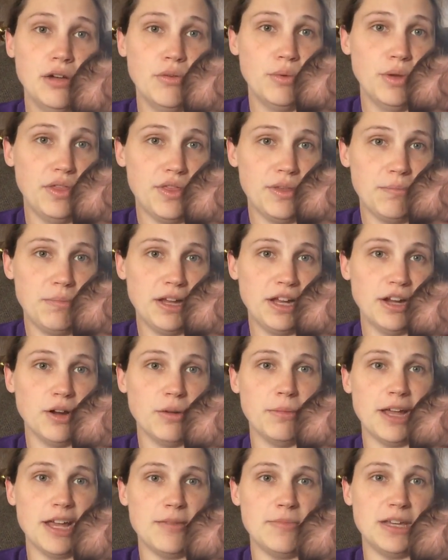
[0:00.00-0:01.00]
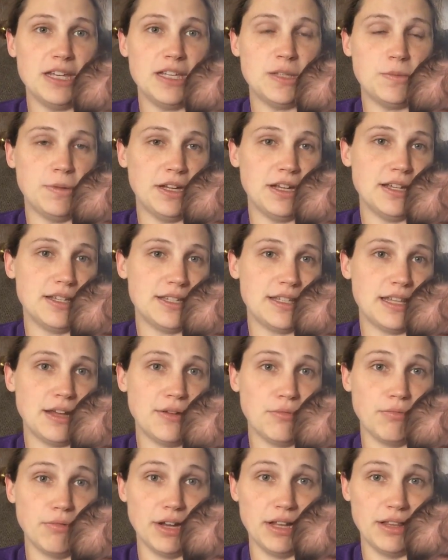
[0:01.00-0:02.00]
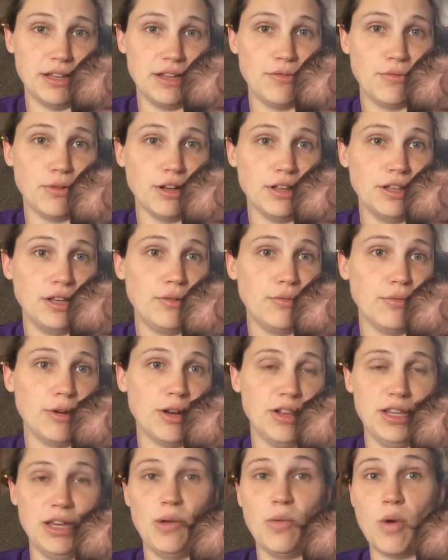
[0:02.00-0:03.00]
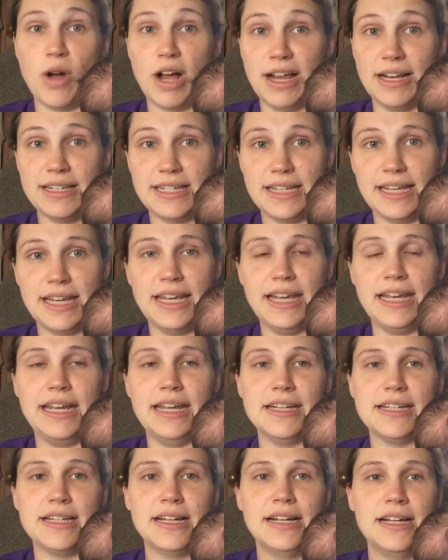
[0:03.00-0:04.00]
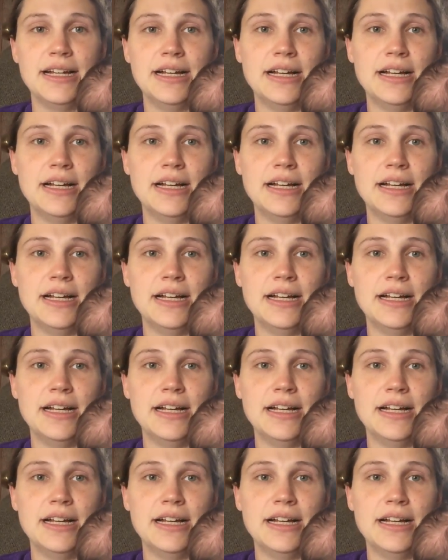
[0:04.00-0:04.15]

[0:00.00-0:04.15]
with the bigger babies, because they really, really, really want to eat.